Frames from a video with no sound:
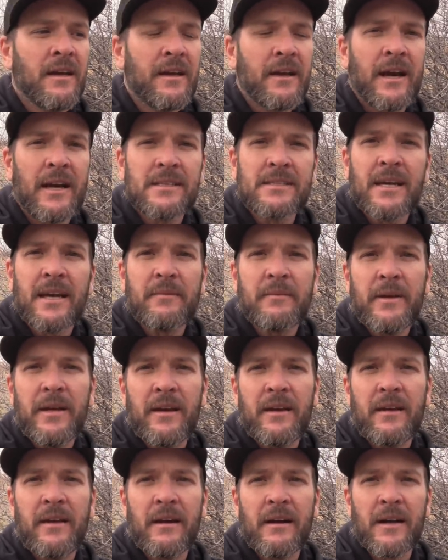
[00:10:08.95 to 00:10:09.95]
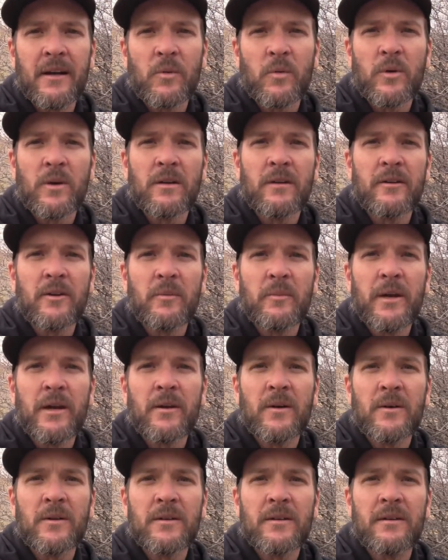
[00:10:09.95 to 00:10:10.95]
Guys like me and Garrett, we're a little bit
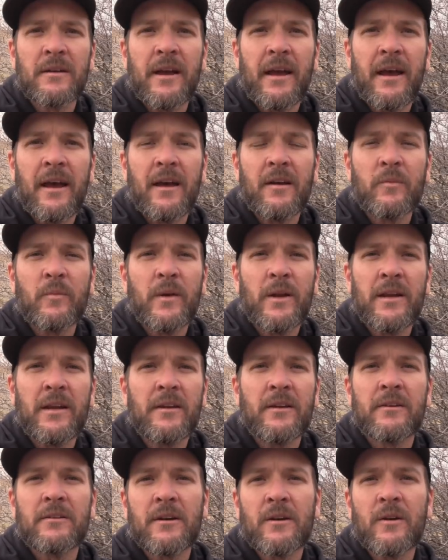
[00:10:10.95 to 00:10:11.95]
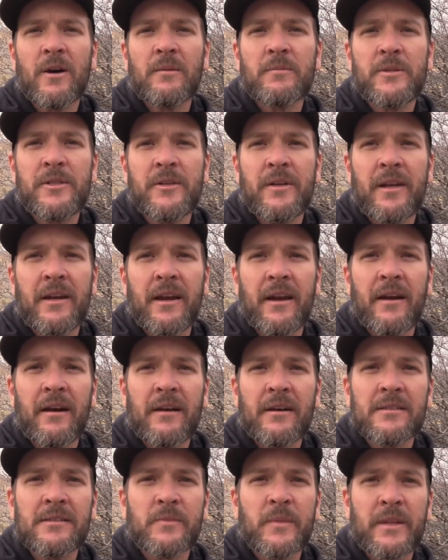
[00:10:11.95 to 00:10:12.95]
older and we didn't grow up shooting
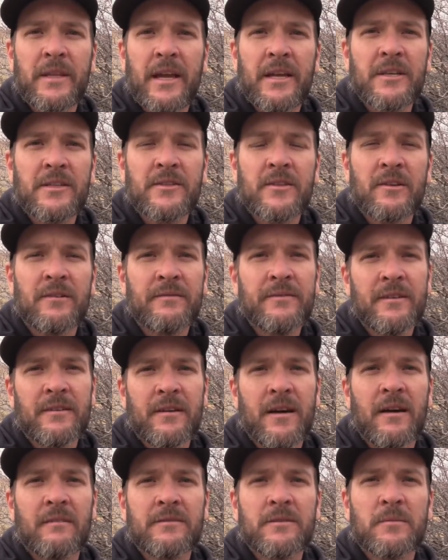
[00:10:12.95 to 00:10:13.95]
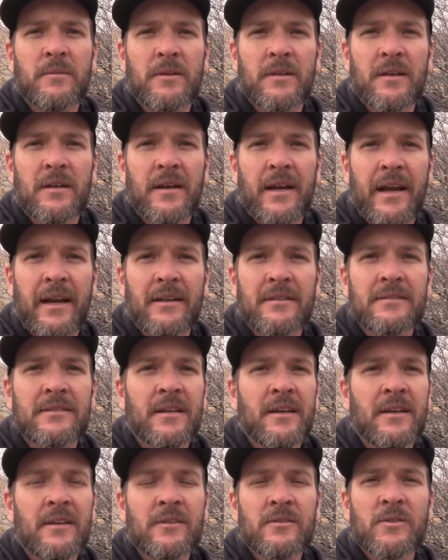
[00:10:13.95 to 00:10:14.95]
ARs, but they just don't feel comfortable in our hands,
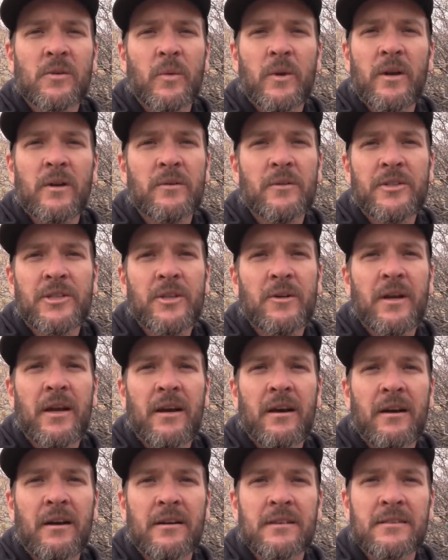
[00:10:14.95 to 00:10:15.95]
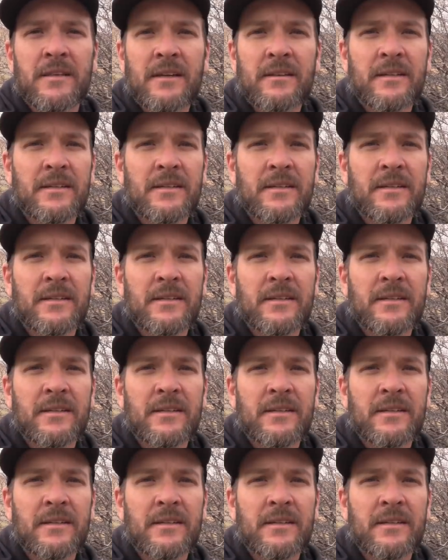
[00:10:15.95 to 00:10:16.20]
so we don't shoot ARs.